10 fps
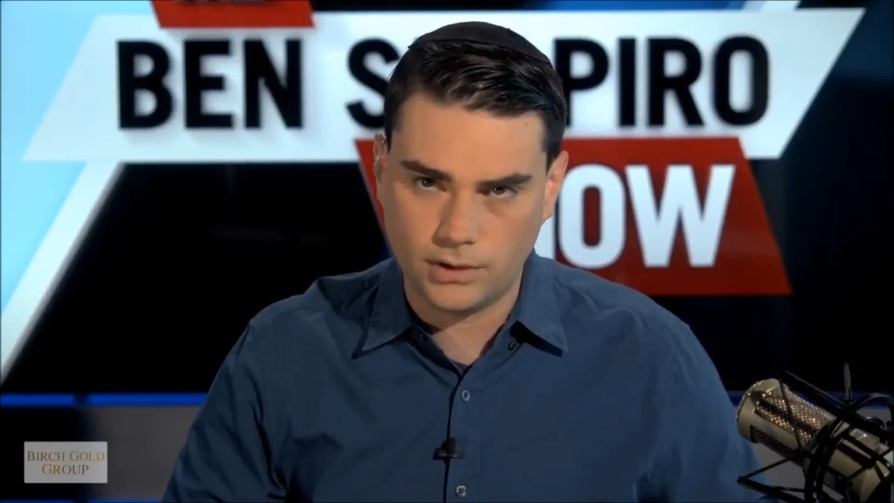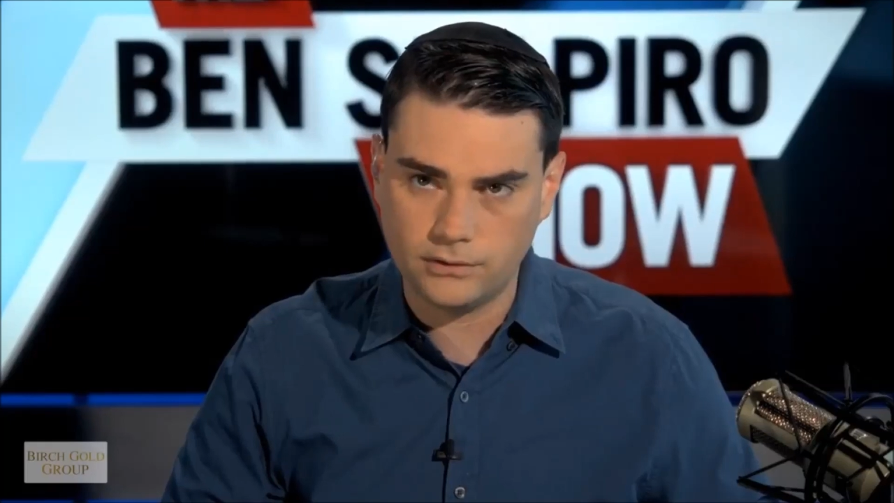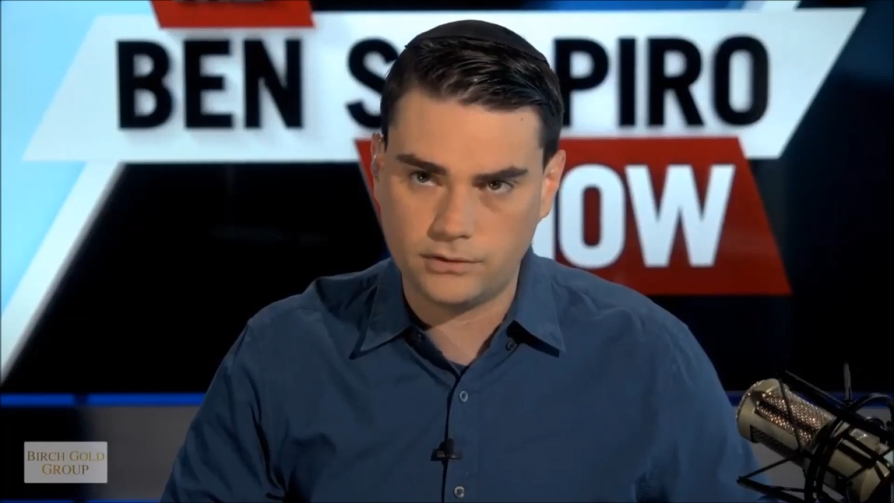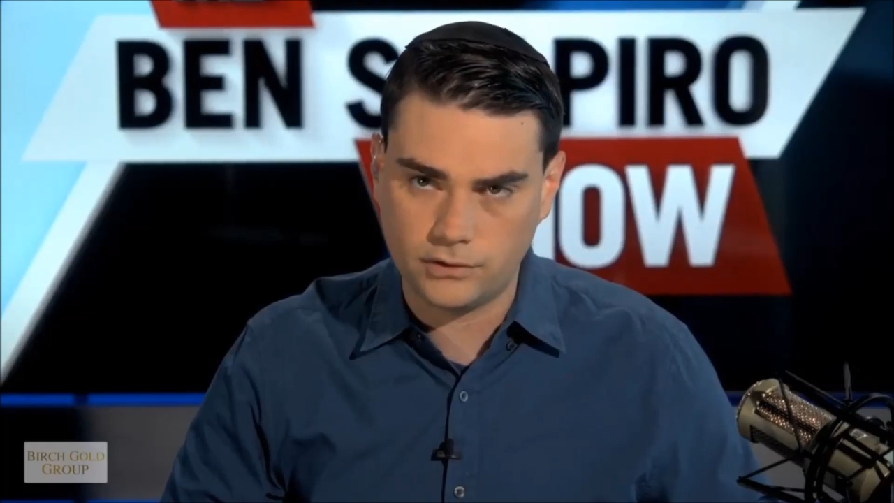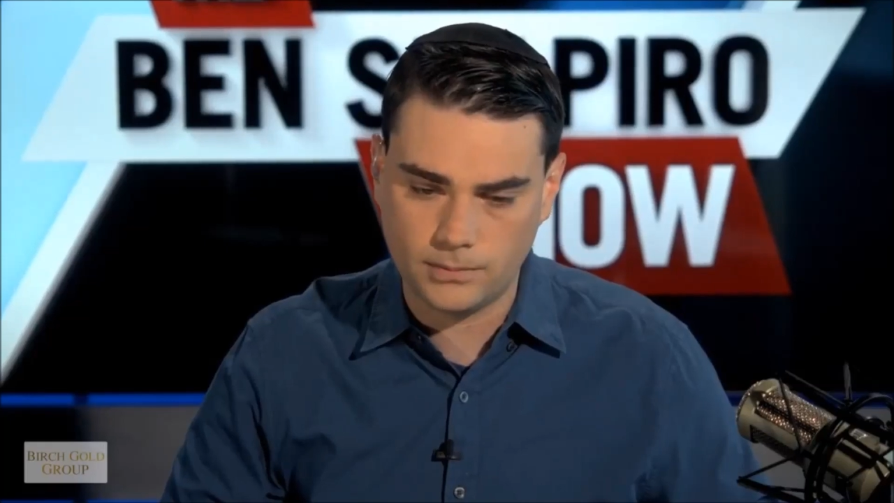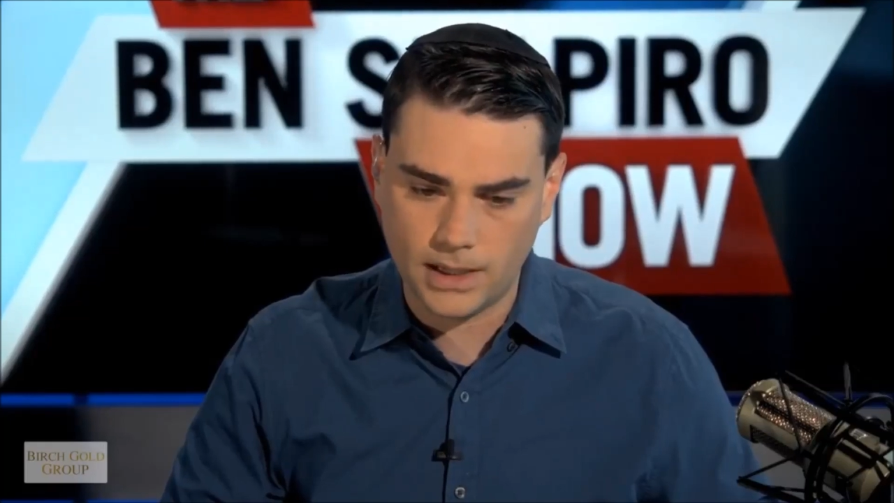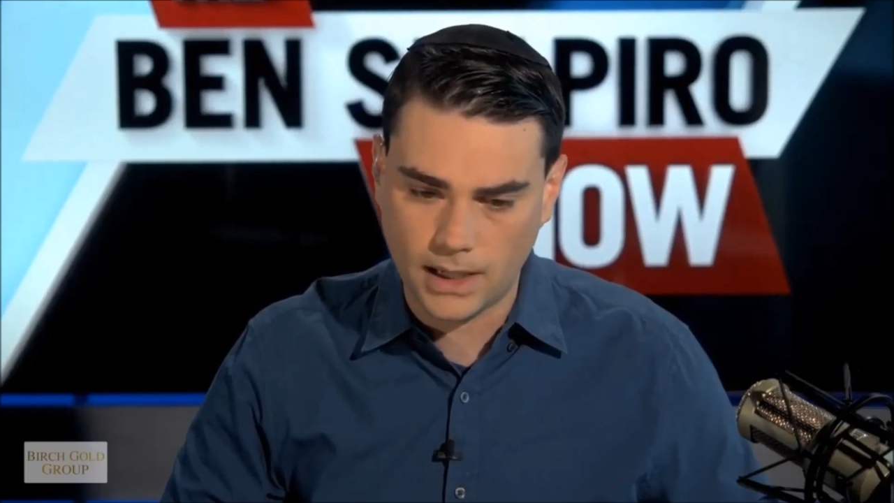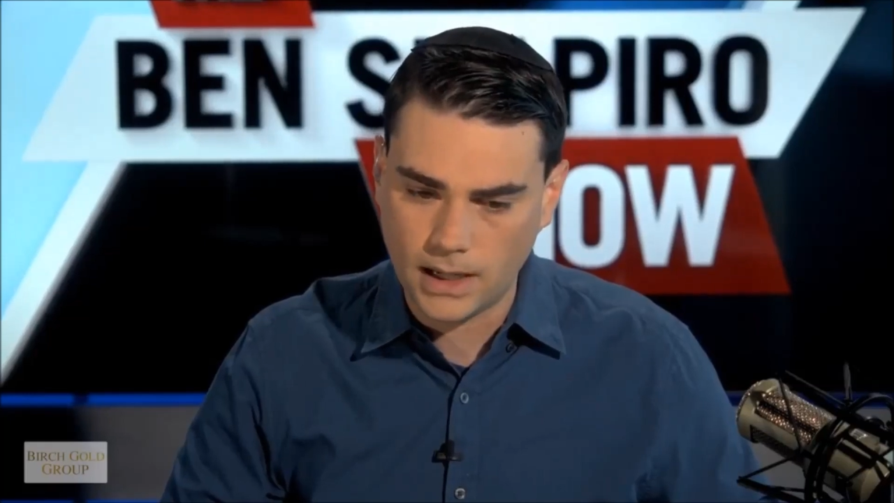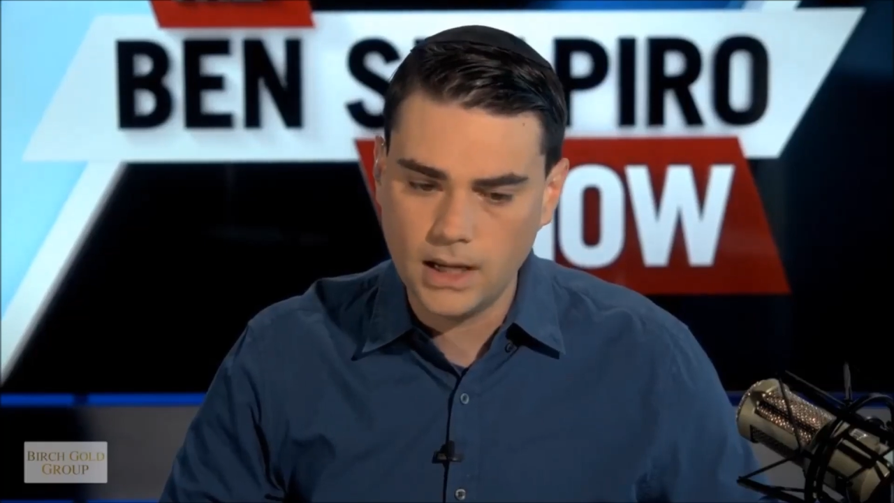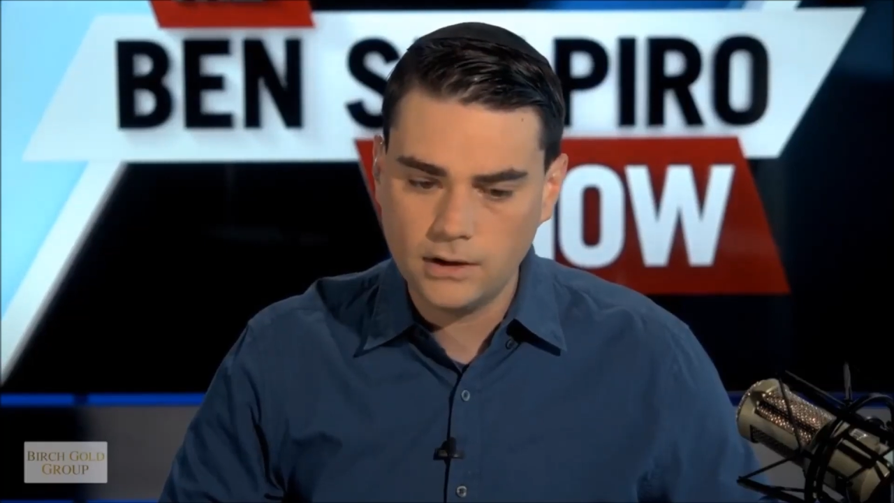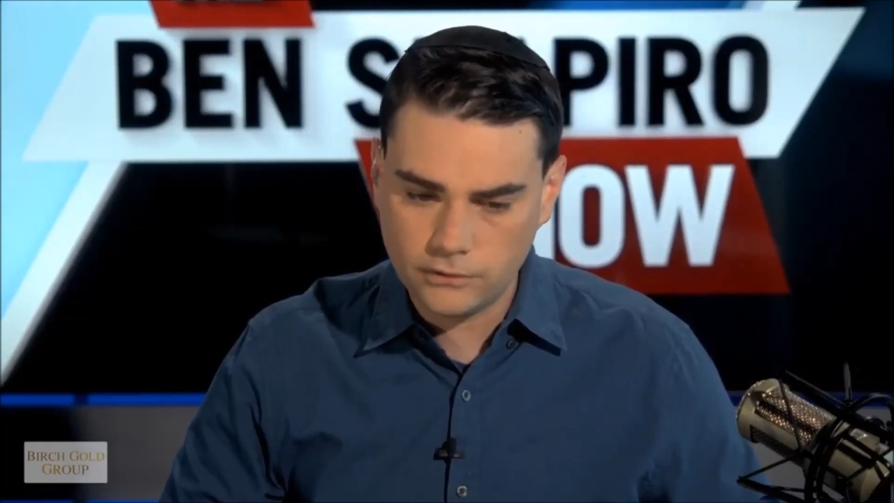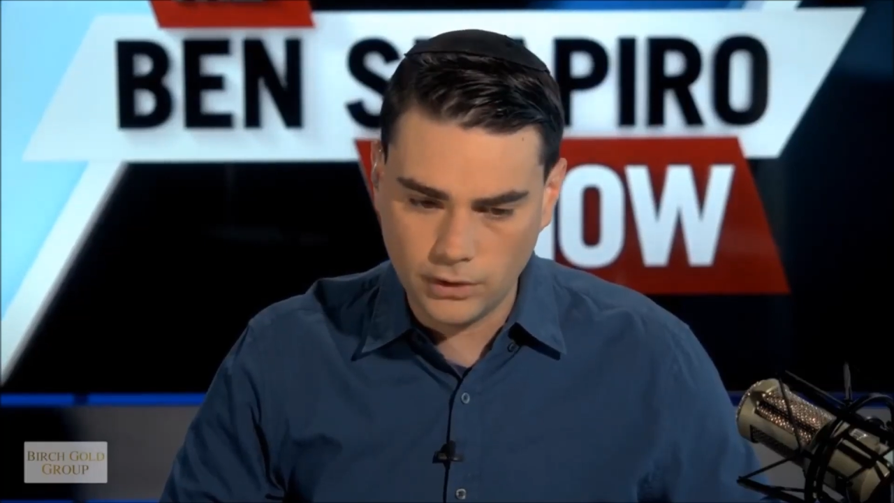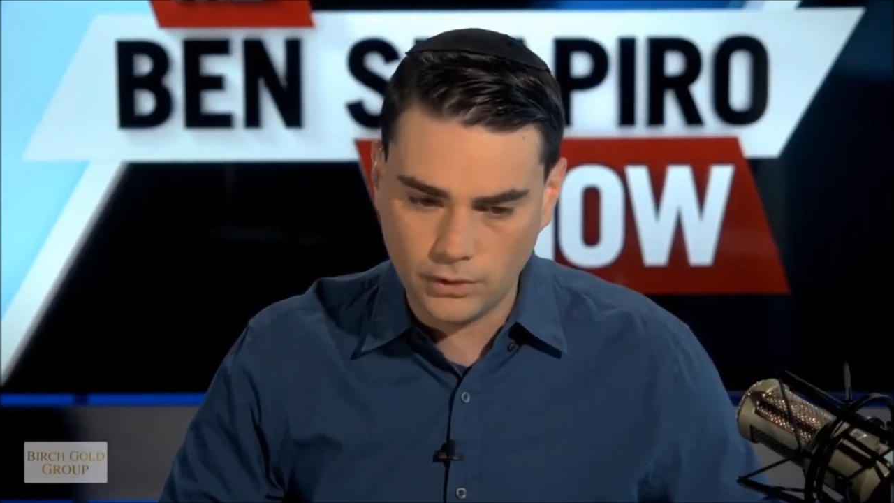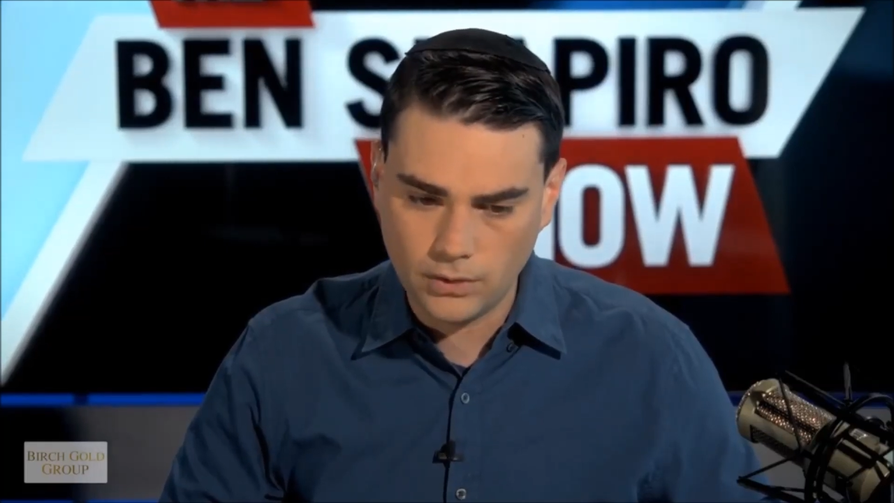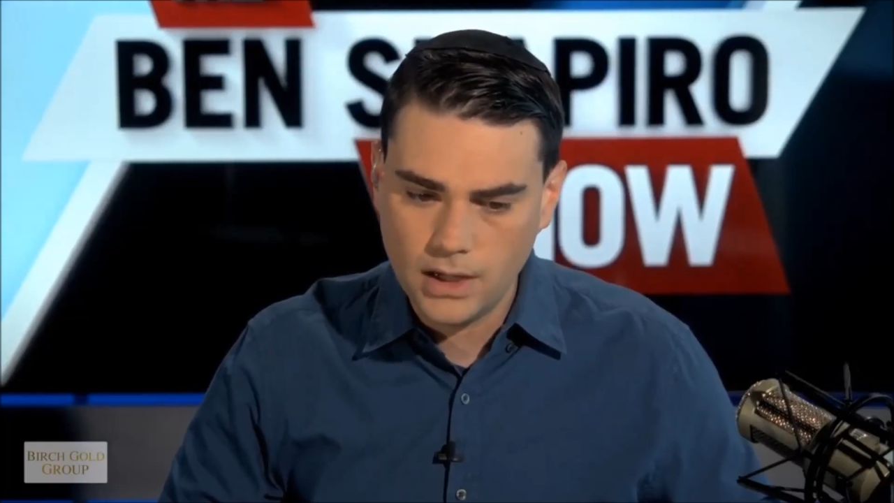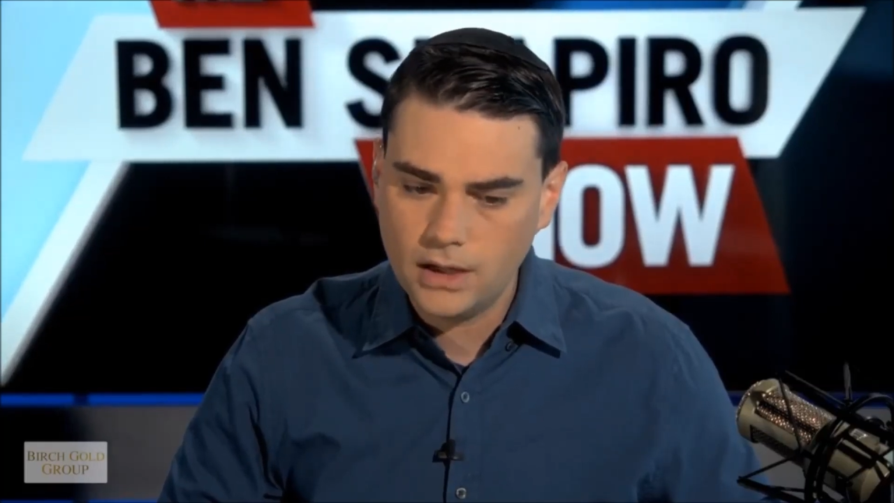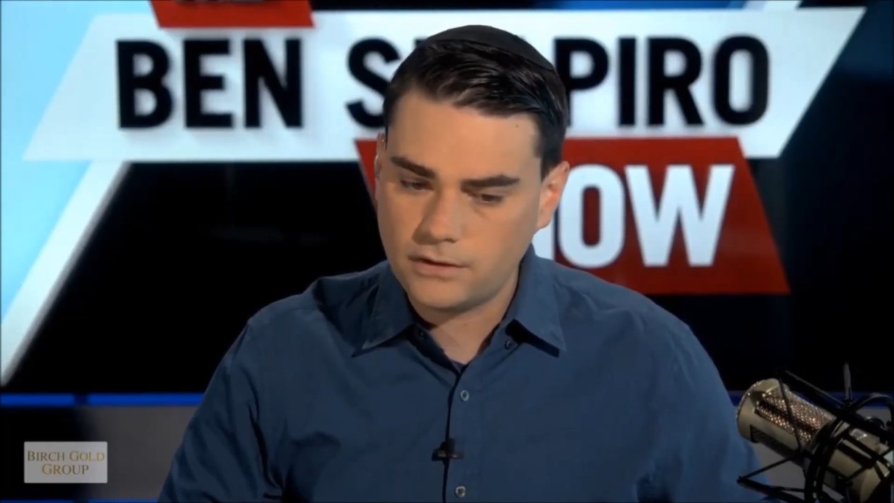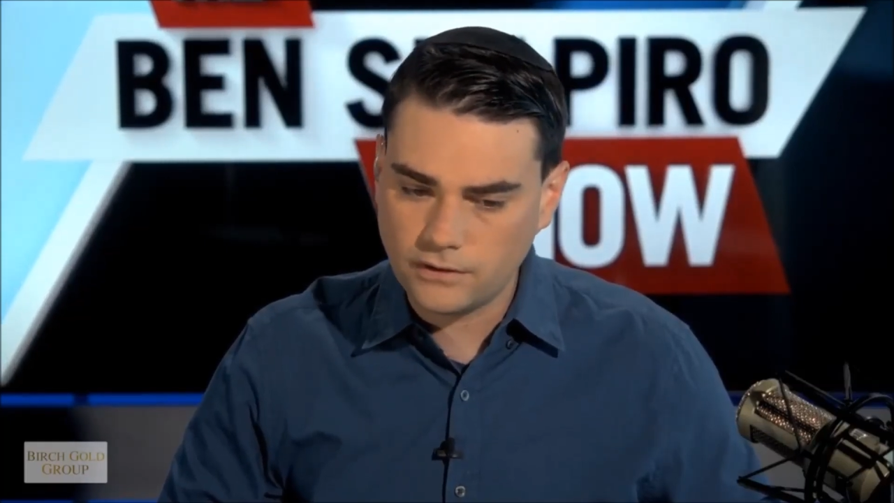of their own decision-making. Two,